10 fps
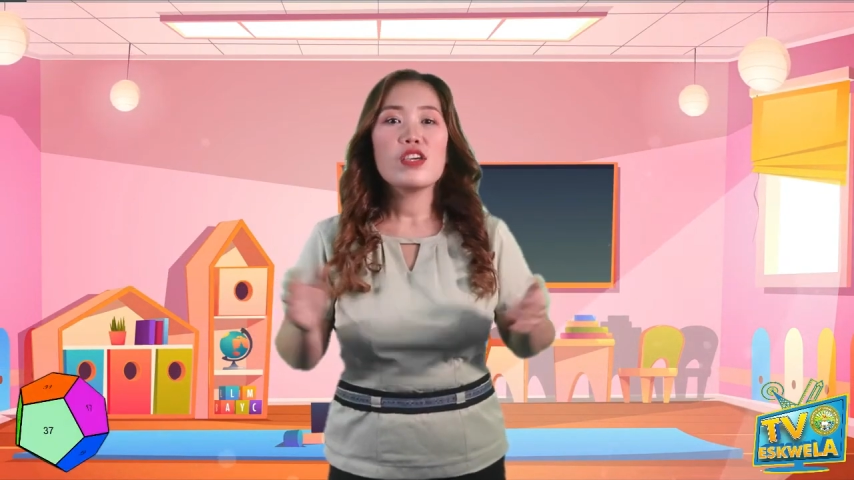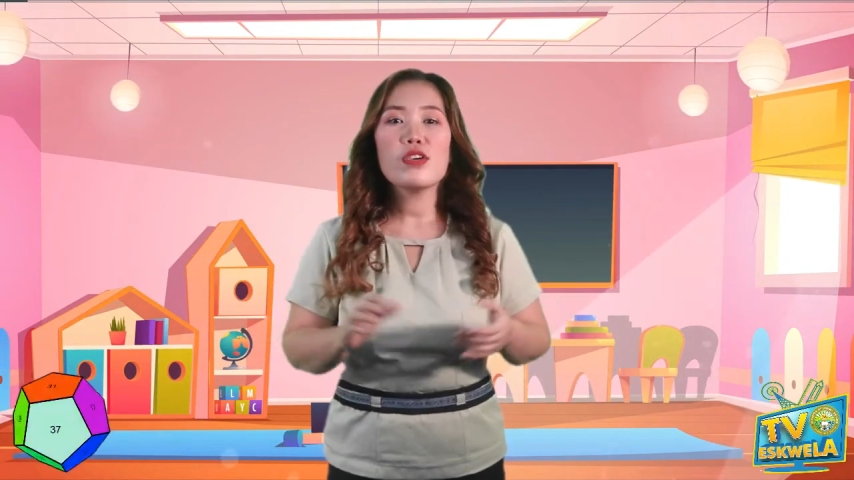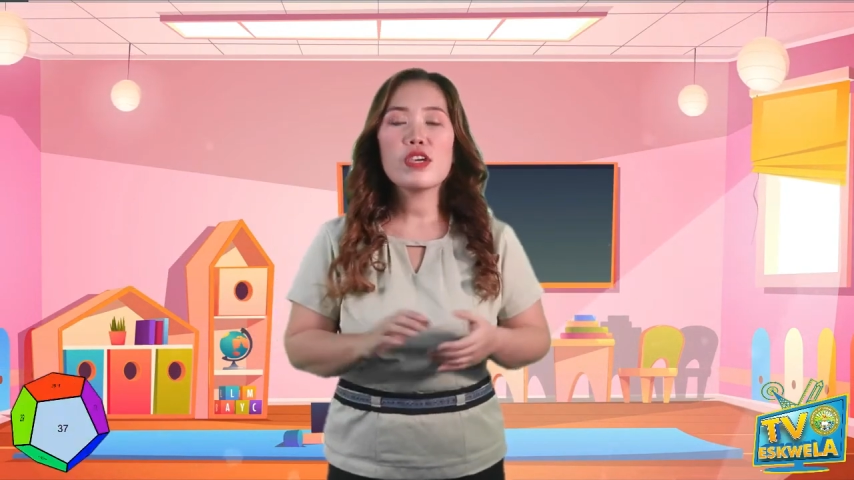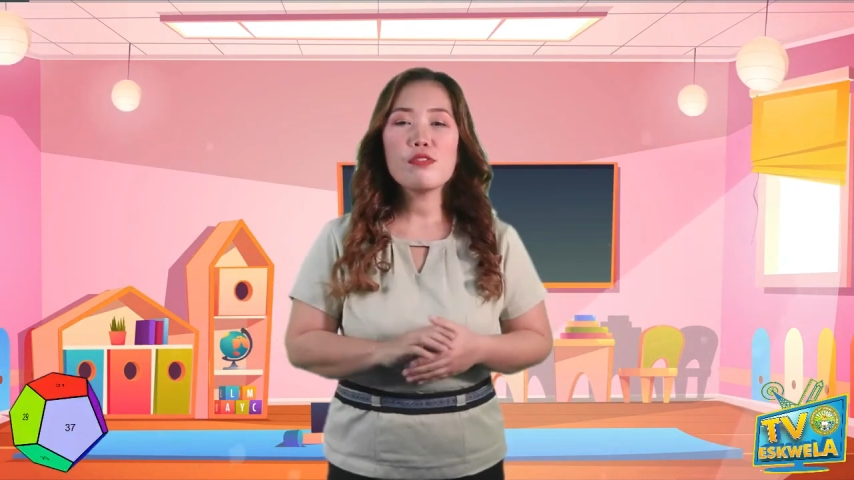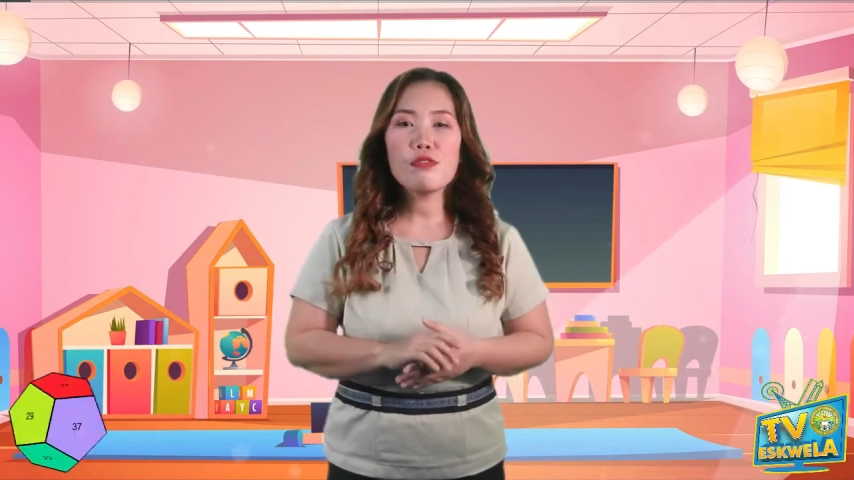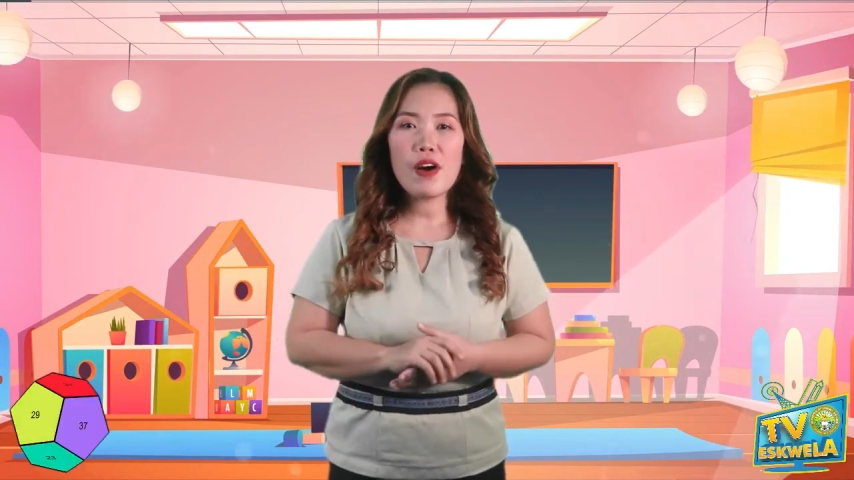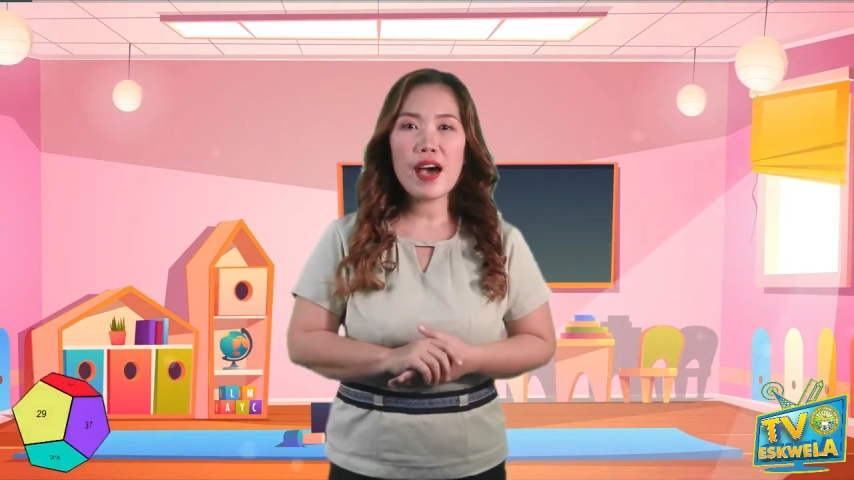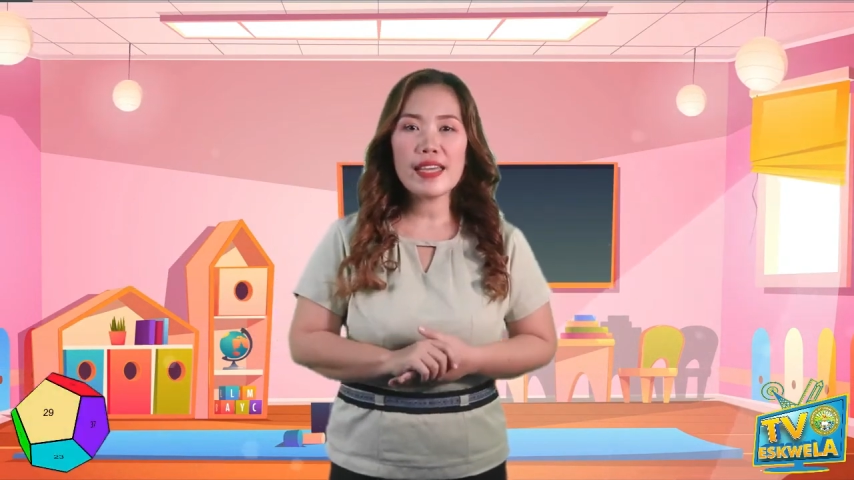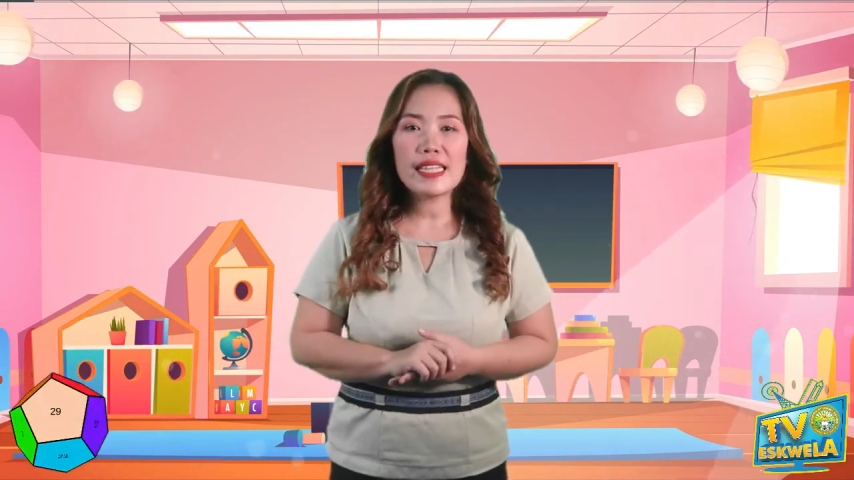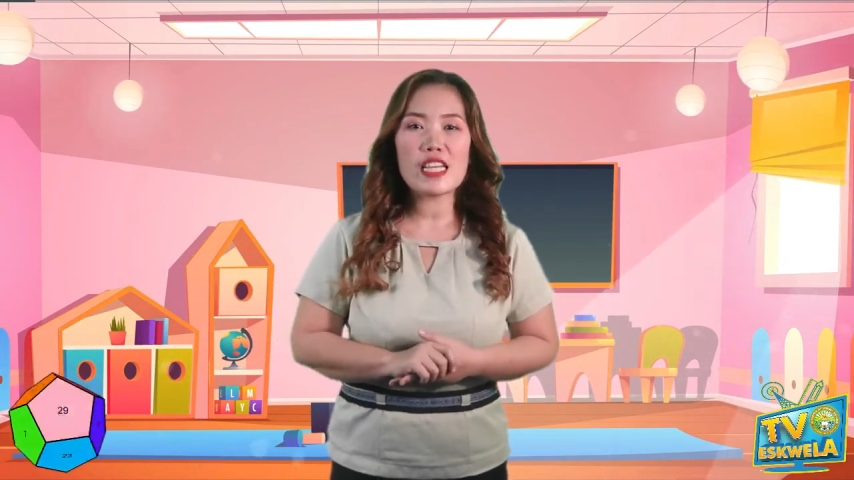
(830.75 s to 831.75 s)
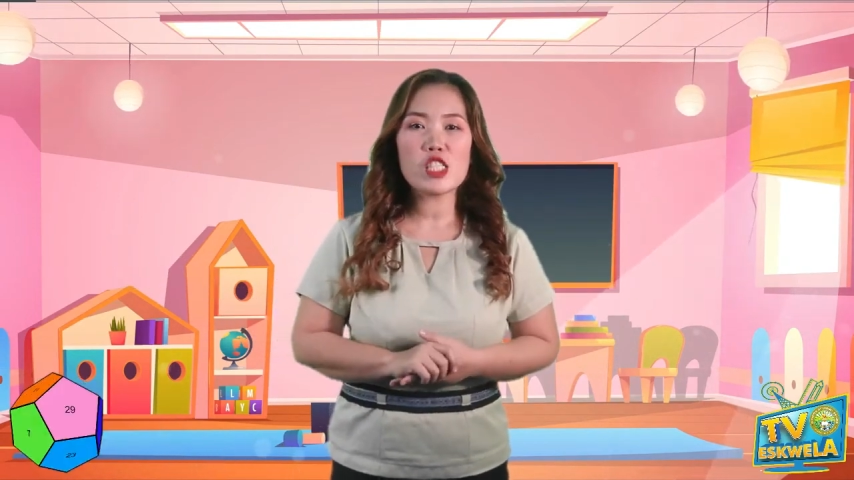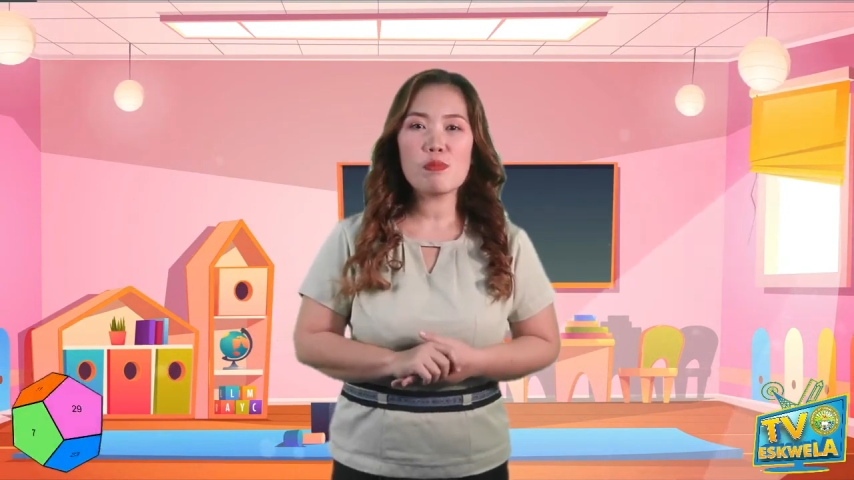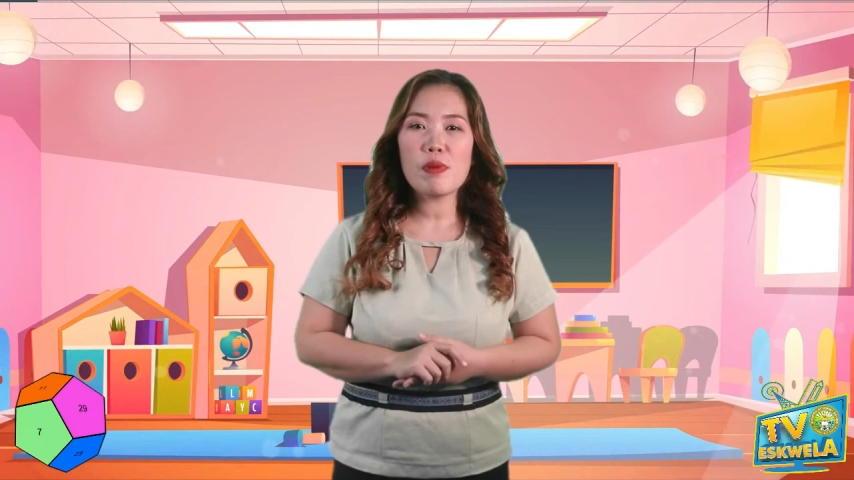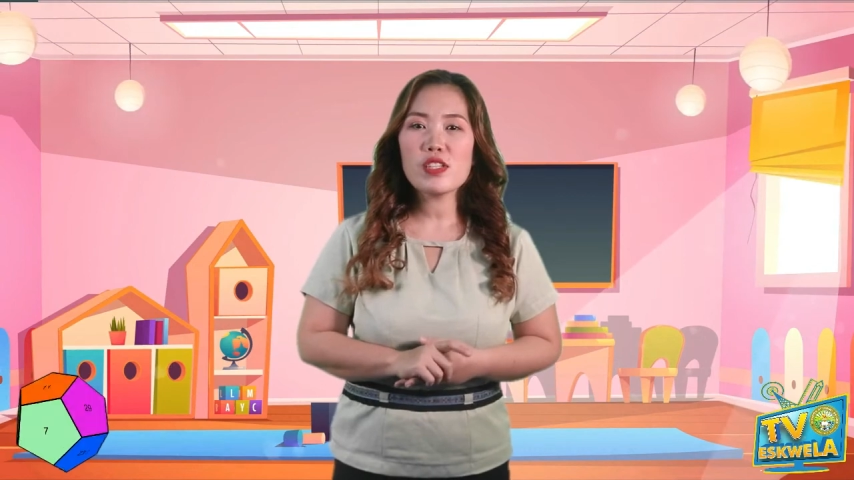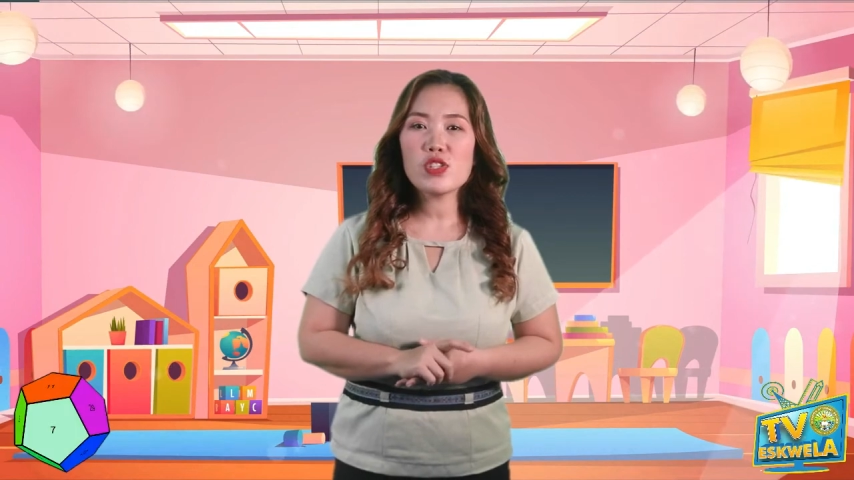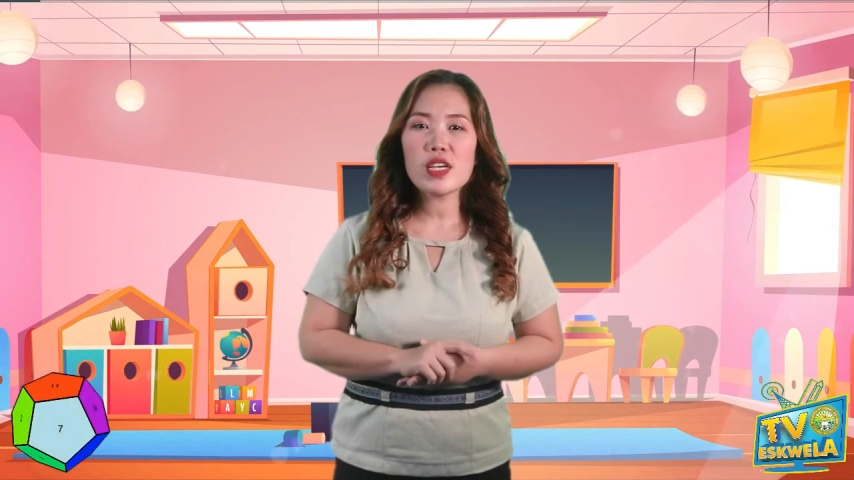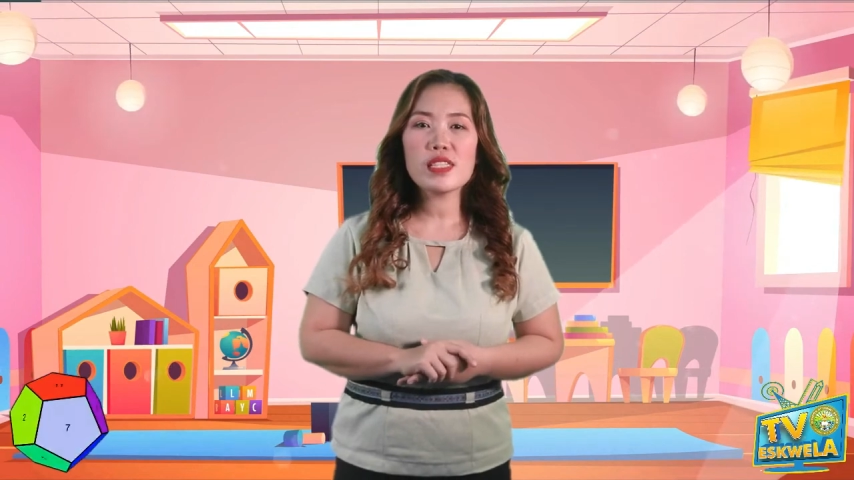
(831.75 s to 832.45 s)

You can find as much